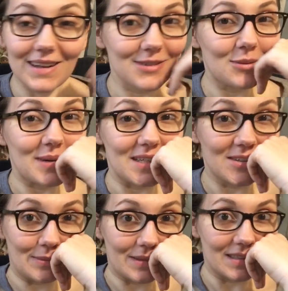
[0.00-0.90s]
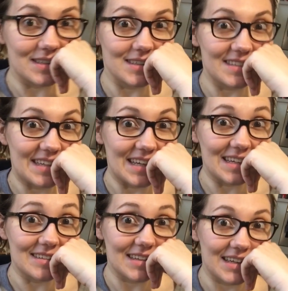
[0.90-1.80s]
That's one of my jobs to do today
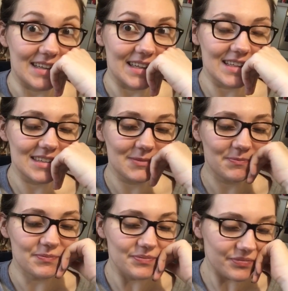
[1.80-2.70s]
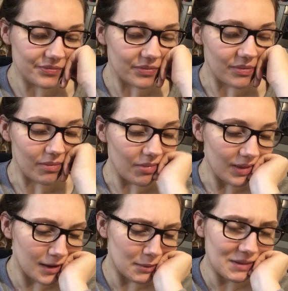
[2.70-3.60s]
is to clean the kitchen.
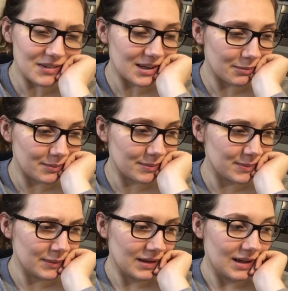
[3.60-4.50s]
However, I'm, um,